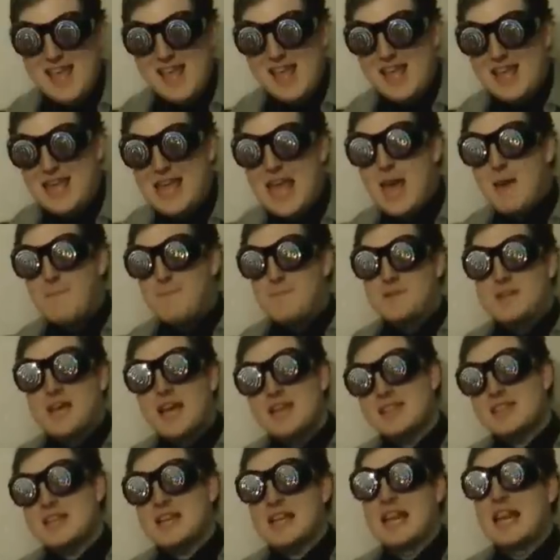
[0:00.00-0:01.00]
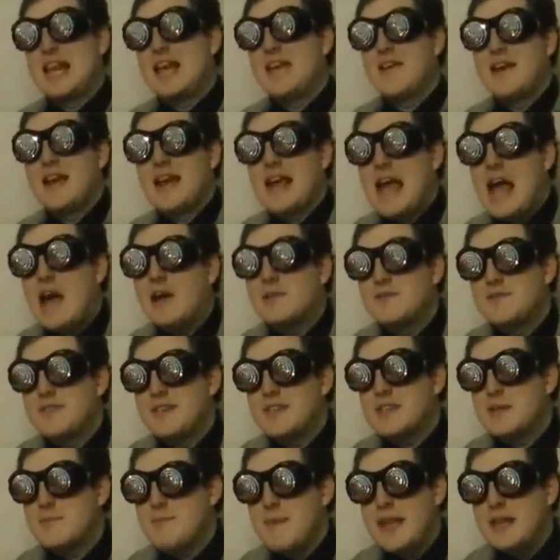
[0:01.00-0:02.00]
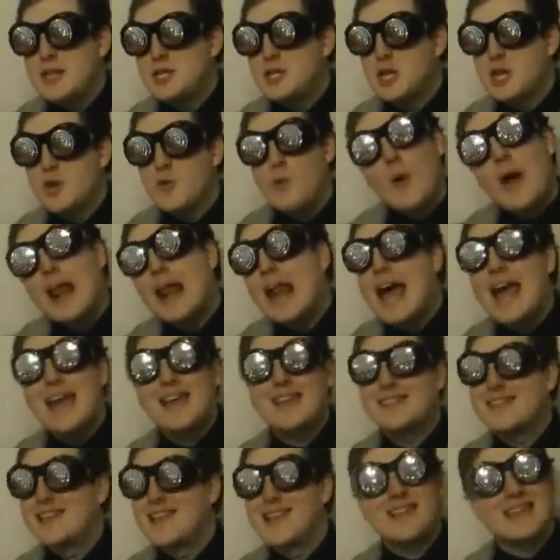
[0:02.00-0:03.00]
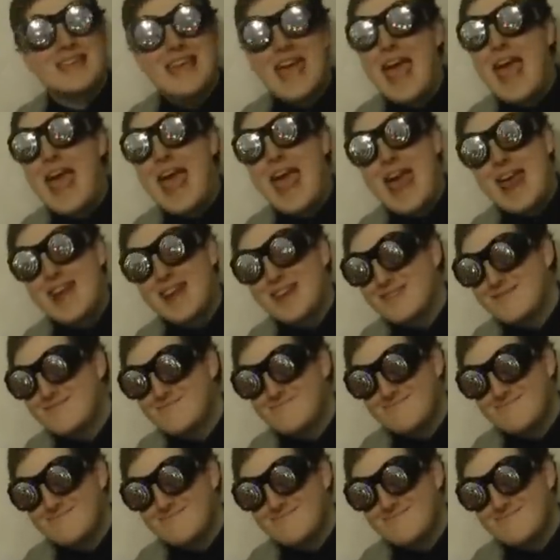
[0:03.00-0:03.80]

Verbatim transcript: Yep, just clearing out of this dimension while I still can.